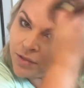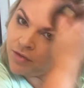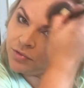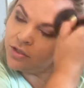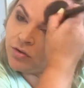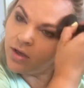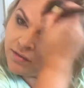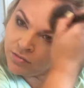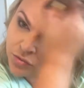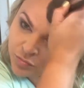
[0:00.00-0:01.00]
I really go
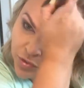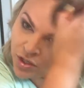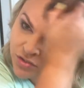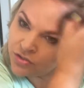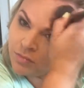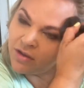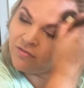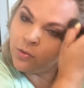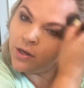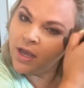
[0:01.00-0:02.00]
heavy with the bronzer on my
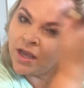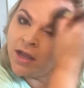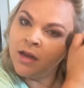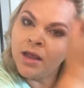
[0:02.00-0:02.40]
forehead.